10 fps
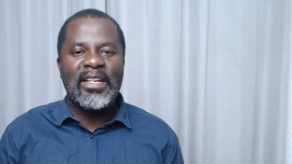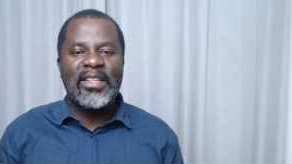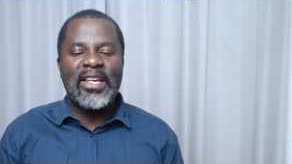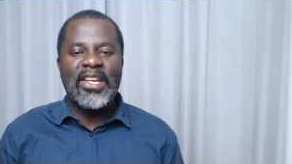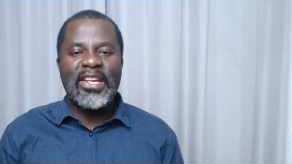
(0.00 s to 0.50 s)

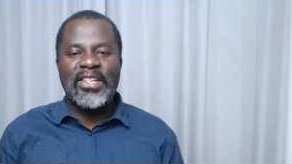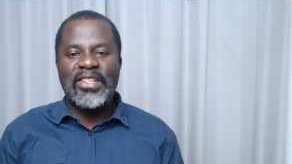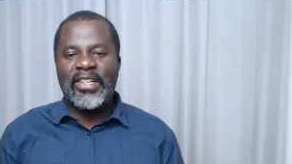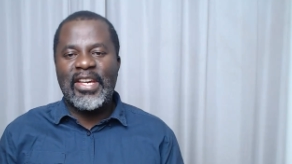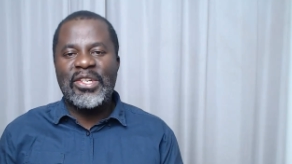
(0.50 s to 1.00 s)
They
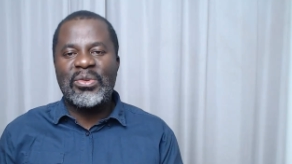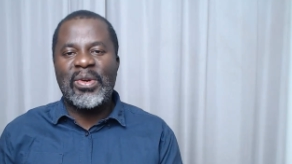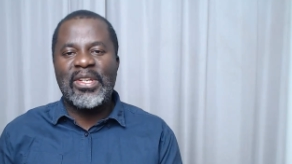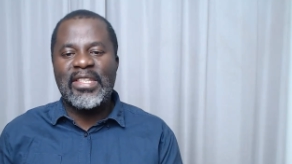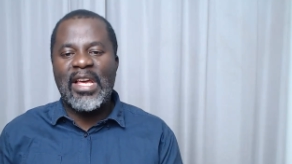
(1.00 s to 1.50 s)
indicate
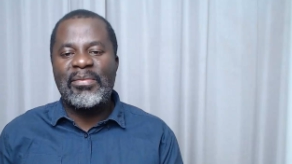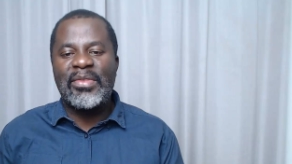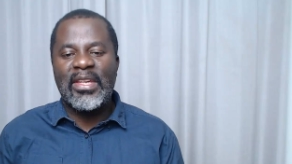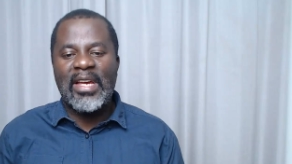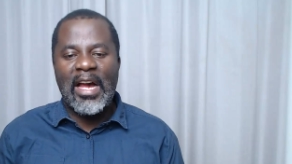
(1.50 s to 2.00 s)
when
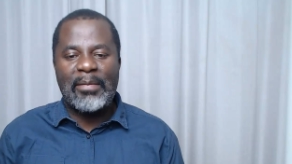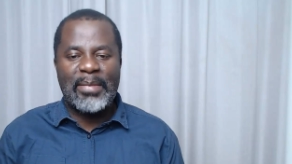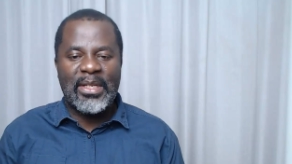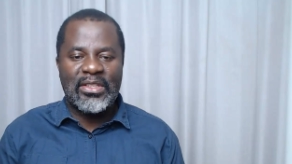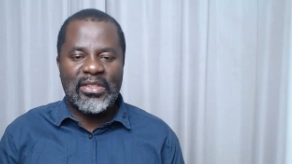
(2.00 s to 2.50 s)
something
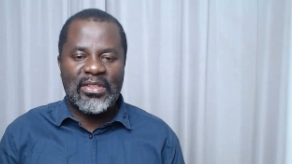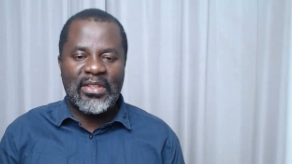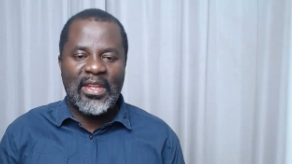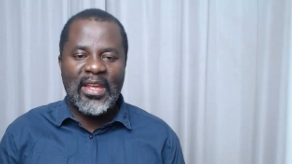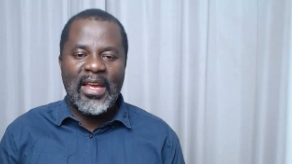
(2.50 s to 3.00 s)

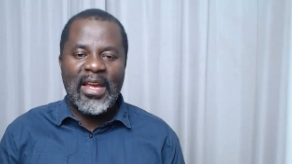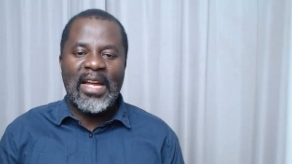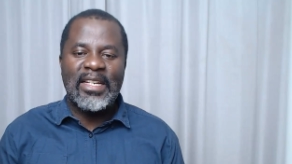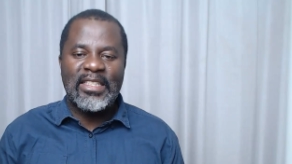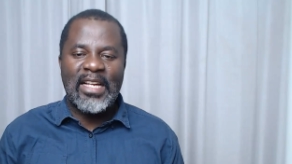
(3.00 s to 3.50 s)
happens.
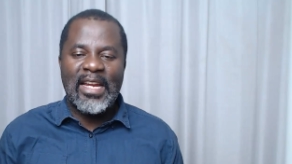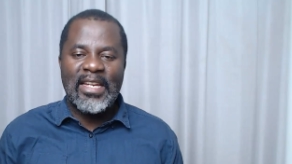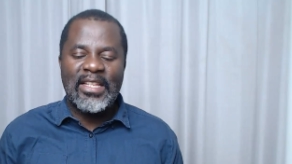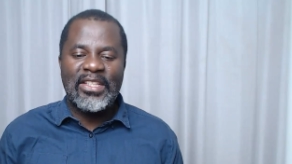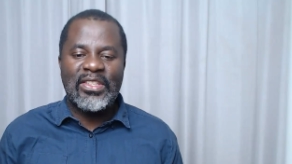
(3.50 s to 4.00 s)
And
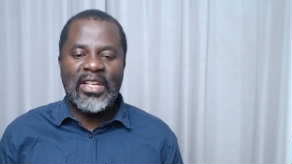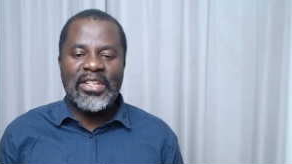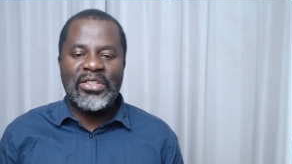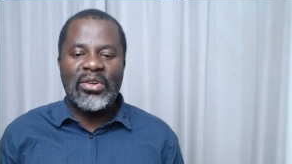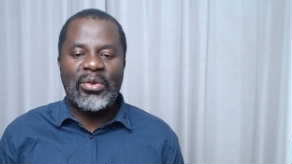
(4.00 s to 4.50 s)
under this
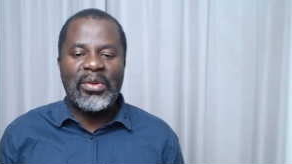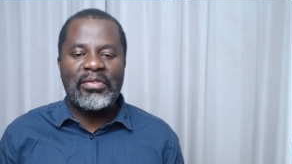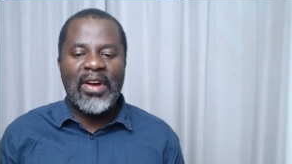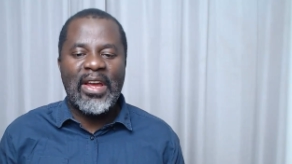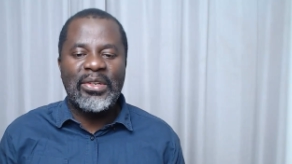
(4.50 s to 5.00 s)
category, you
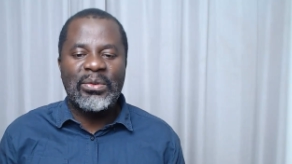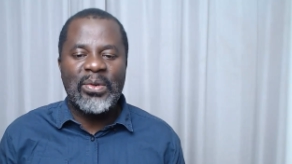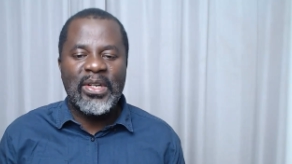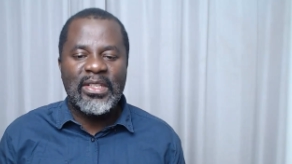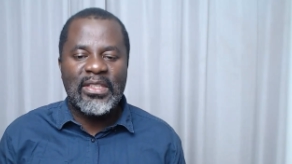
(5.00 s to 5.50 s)
find
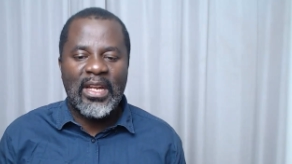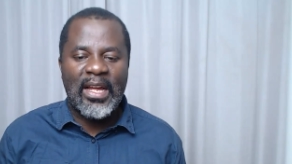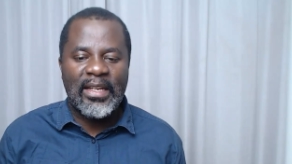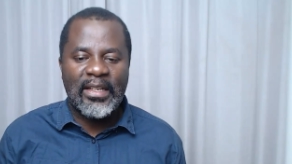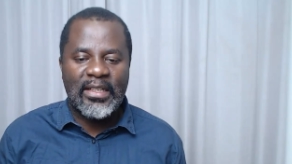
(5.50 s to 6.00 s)
words
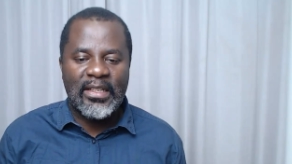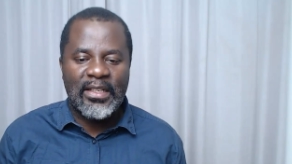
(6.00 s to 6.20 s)
like